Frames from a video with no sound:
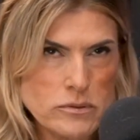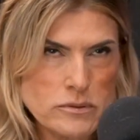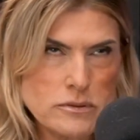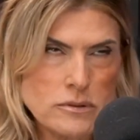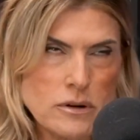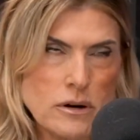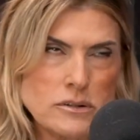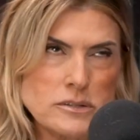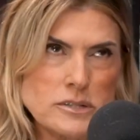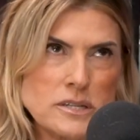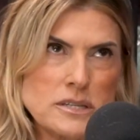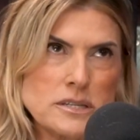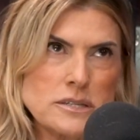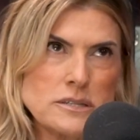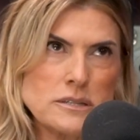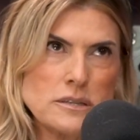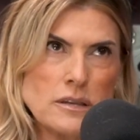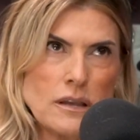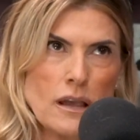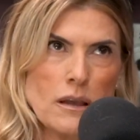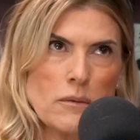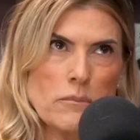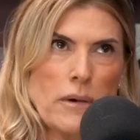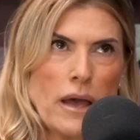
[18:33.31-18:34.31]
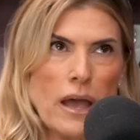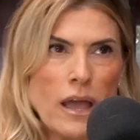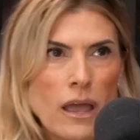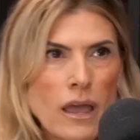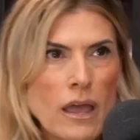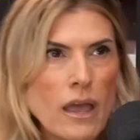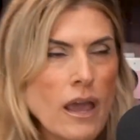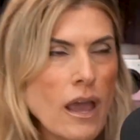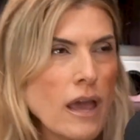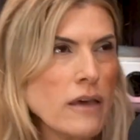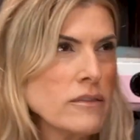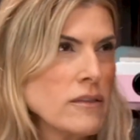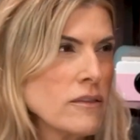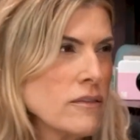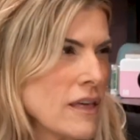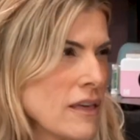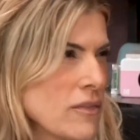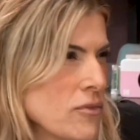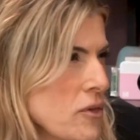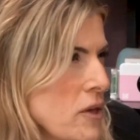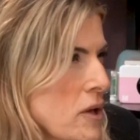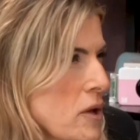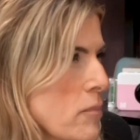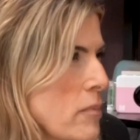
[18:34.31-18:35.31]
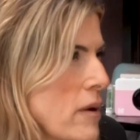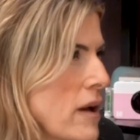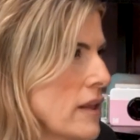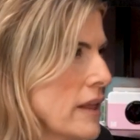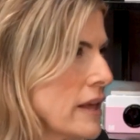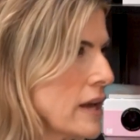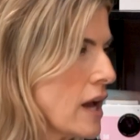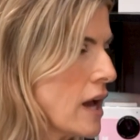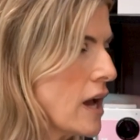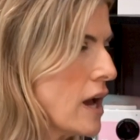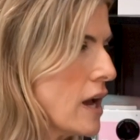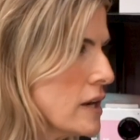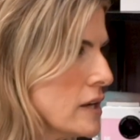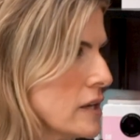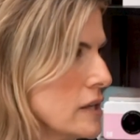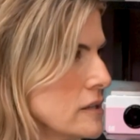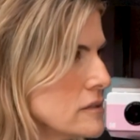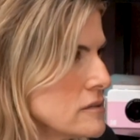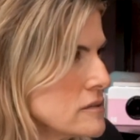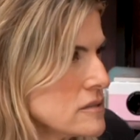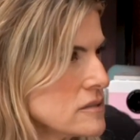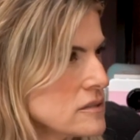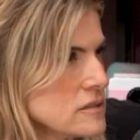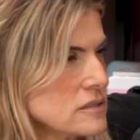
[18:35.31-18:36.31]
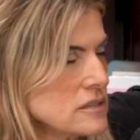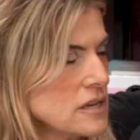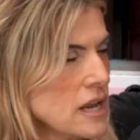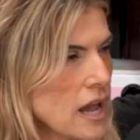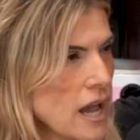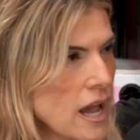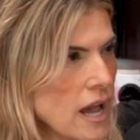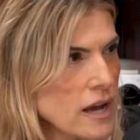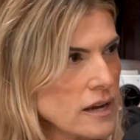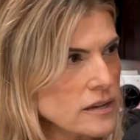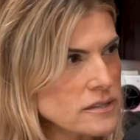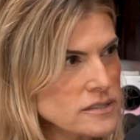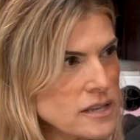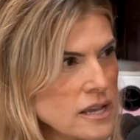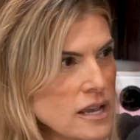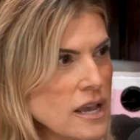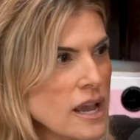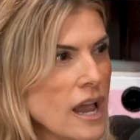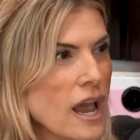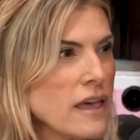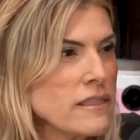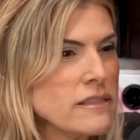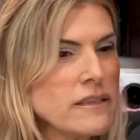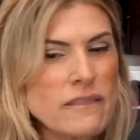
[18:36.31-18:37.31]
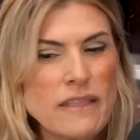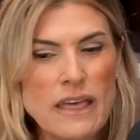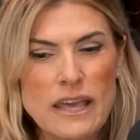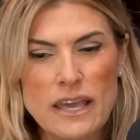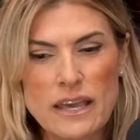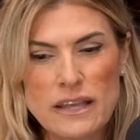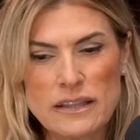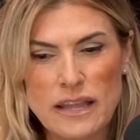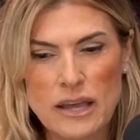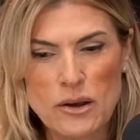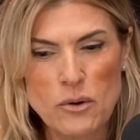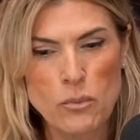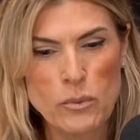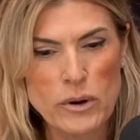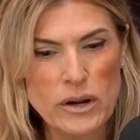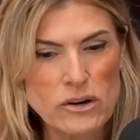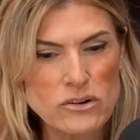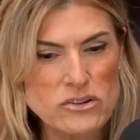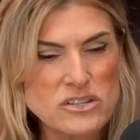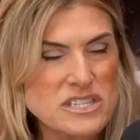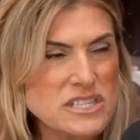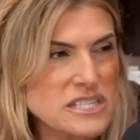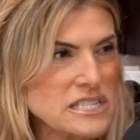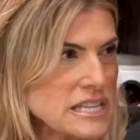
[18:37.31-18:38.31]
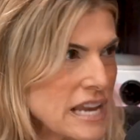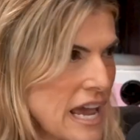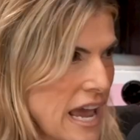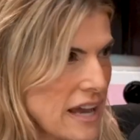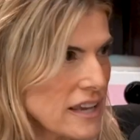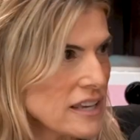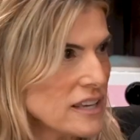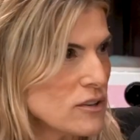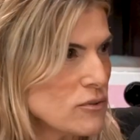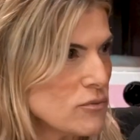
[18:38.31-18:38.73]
start to sink back. And then they think about like, I need snacks. And then they get like weird snacky